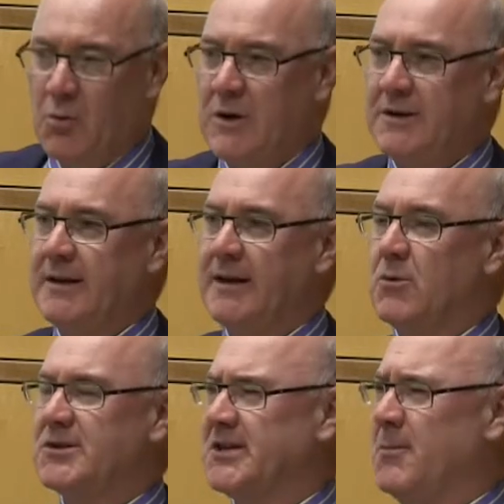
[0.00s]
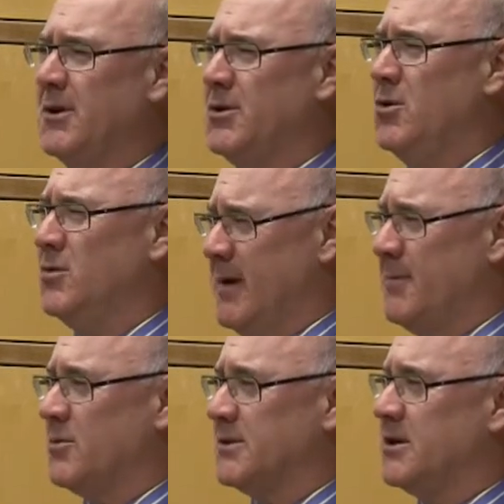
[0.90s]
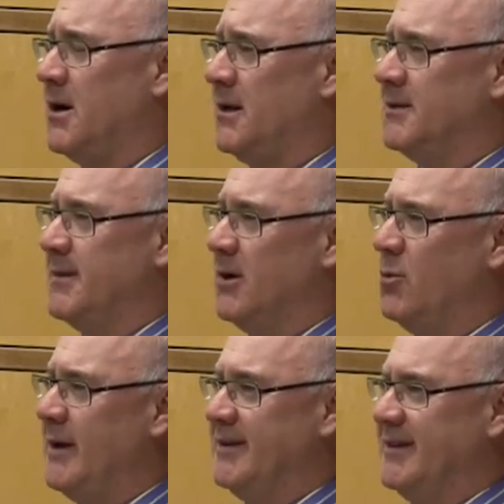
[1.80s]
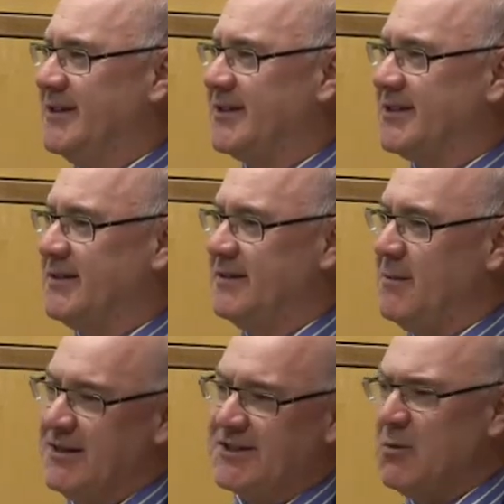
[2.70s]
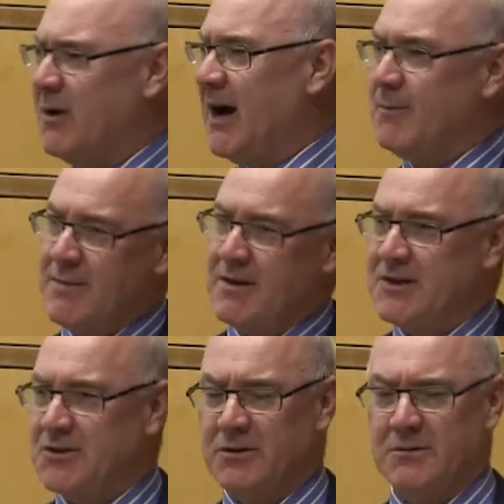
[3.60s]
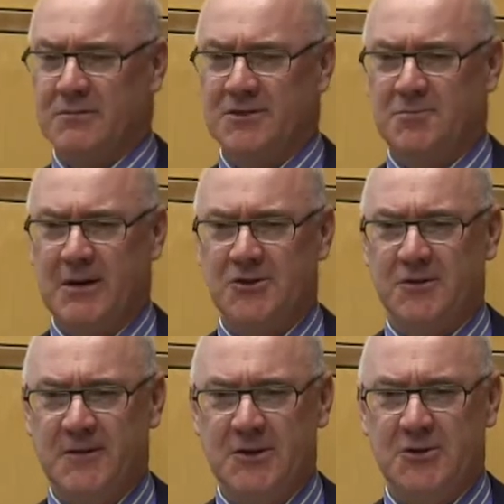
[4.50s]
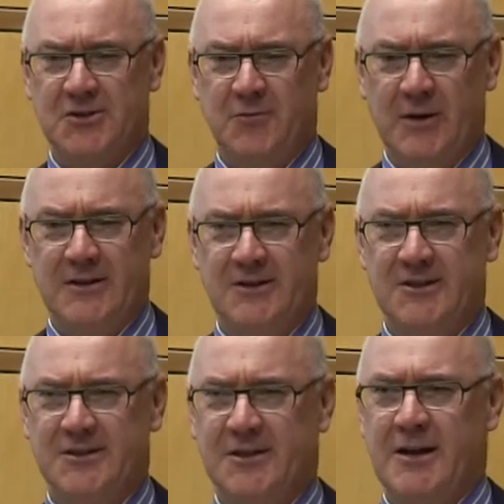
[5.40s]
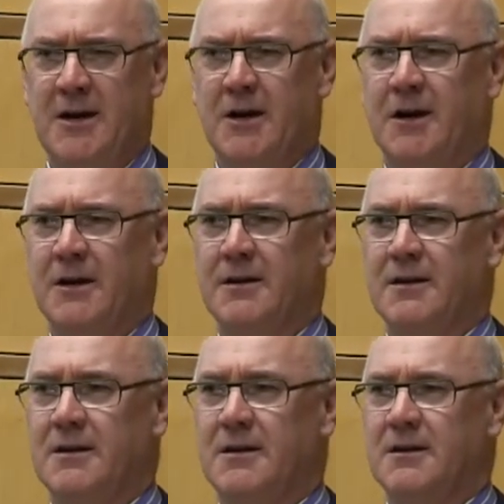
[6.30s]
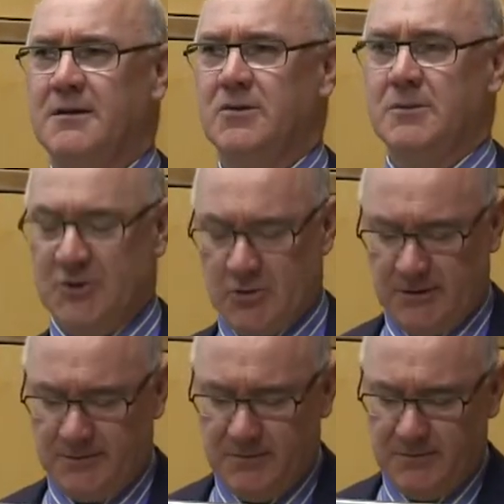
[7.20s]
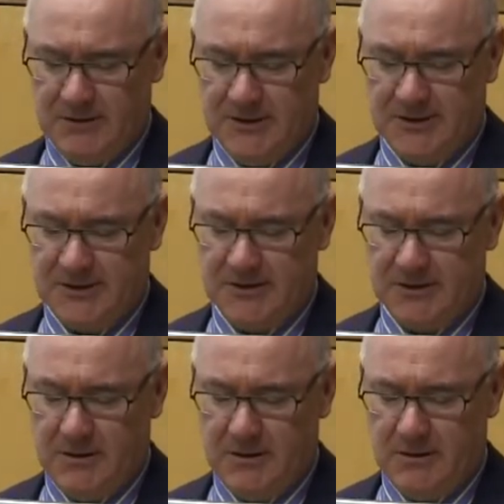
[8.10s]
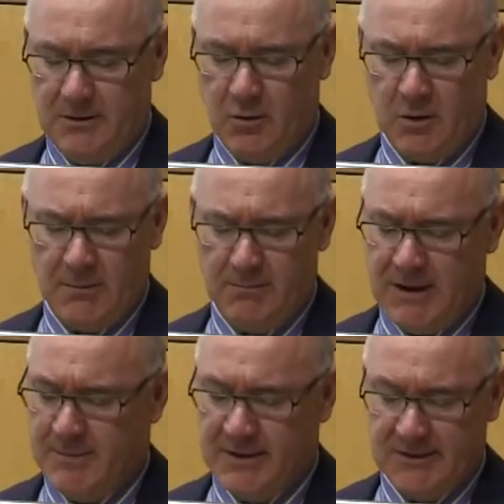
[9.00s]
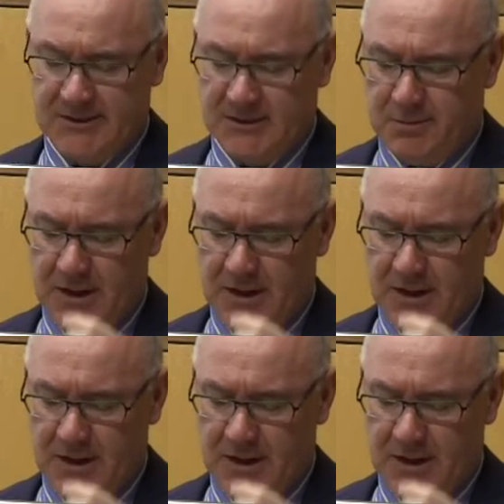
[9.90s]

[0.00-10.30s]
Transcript: we're dealing with someone who, remember, was called to be a witness. You might say, well, maybe these are special features of witnesses. They are to absorb this norm. Maybe it doesn't